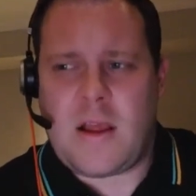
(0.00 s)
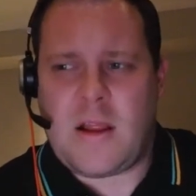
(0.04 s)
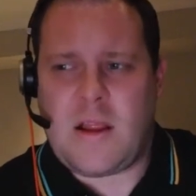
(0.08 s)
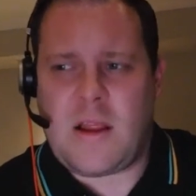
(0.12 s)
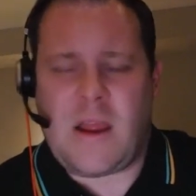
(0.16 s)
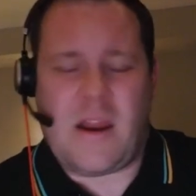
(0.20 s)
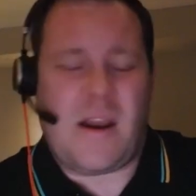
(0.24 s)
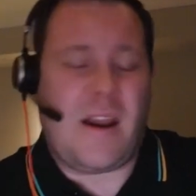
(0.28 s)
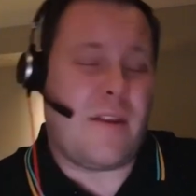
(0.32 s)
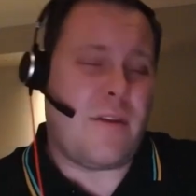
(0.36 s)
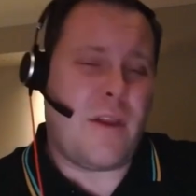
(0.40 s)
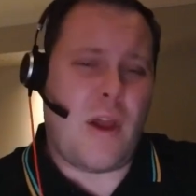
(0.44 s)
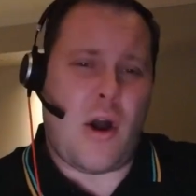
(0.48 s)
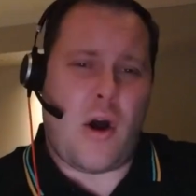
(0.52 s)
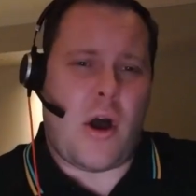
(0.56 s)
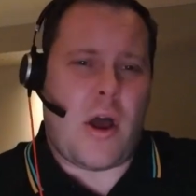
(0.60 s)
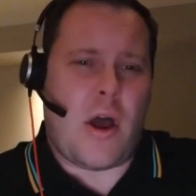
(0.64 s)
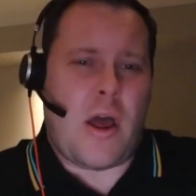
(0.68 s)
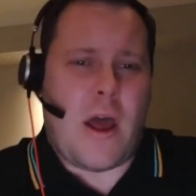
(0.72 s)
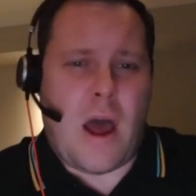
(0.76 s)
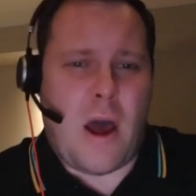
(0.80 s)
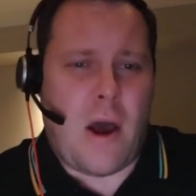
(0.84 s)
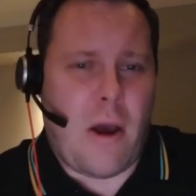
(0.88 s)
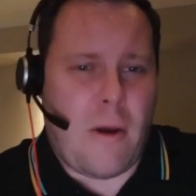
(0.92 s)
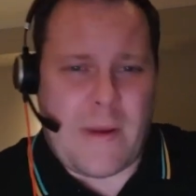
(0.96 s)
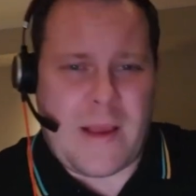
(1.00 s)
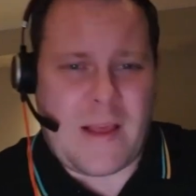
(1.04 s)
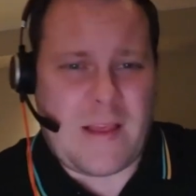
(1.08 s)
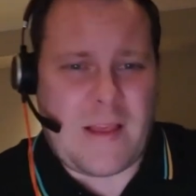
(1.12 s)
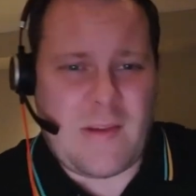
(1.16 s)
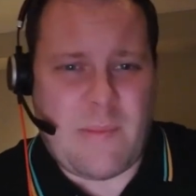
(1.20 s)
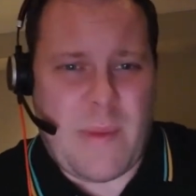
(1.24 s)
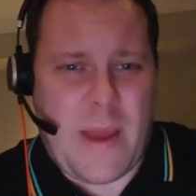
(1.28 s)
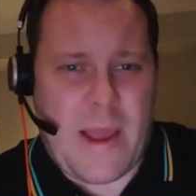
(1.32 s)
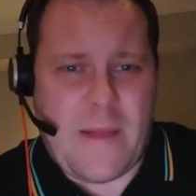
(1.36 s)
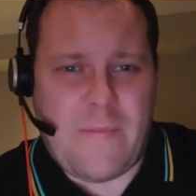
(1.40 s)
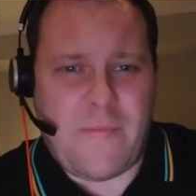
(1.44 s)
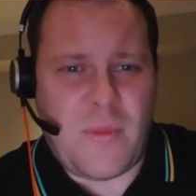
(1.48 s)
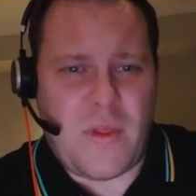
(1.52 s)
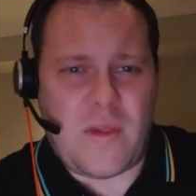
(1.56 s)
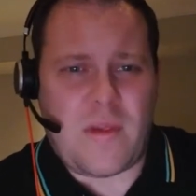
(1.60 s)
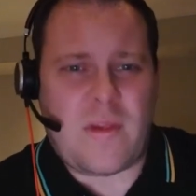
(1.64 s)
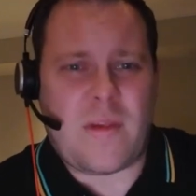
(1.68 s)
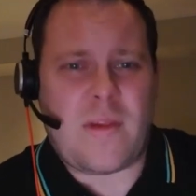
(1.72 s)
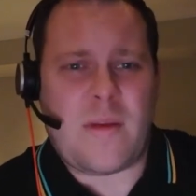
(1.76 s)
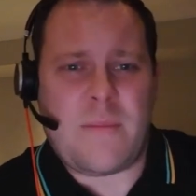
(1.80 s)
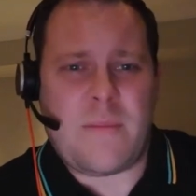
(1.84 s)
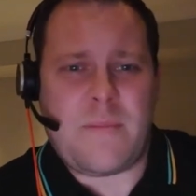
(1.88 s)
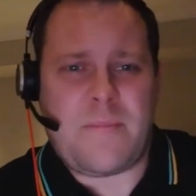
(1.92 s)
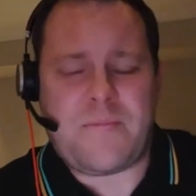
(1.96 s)
Not at our
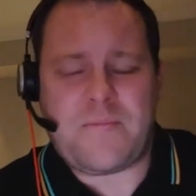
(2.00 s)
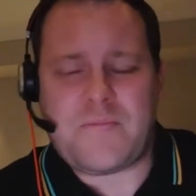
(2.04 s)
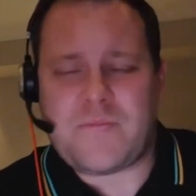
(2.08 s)
expense.